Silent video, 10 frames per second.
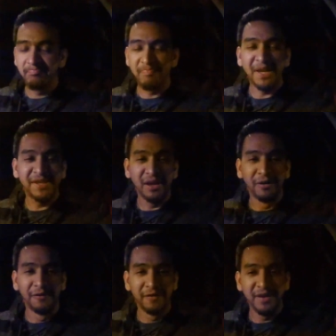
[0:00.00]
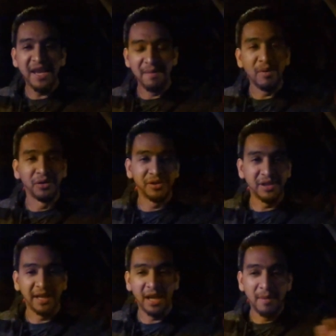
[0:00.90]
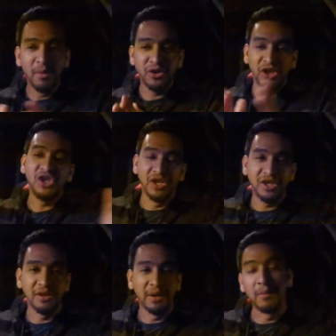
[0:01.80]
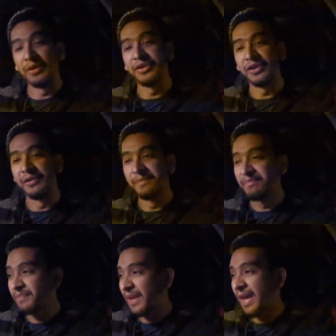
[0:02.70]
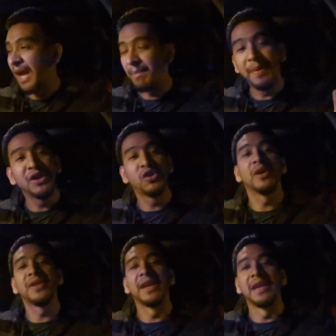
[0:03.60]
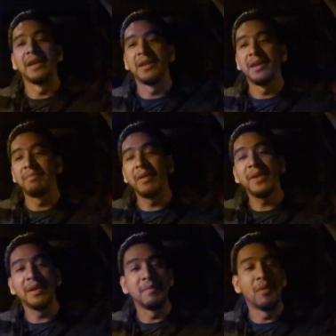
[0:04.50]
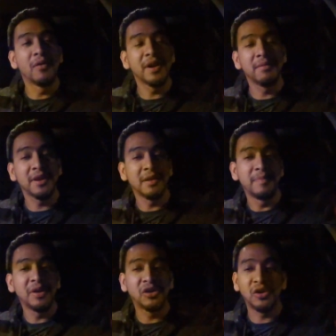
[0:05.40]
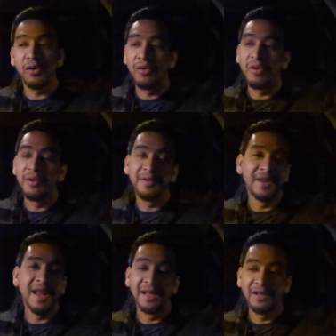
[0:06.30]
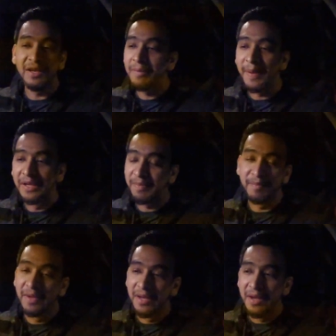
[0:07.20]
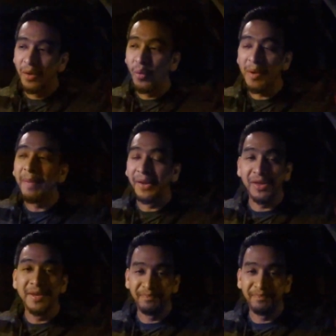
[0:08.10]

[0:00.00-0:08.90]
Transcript: myself in a month, like how much I change in a month. So a picture a day. Maybe in the morning I'll take the picture, or in the night. It depends when. But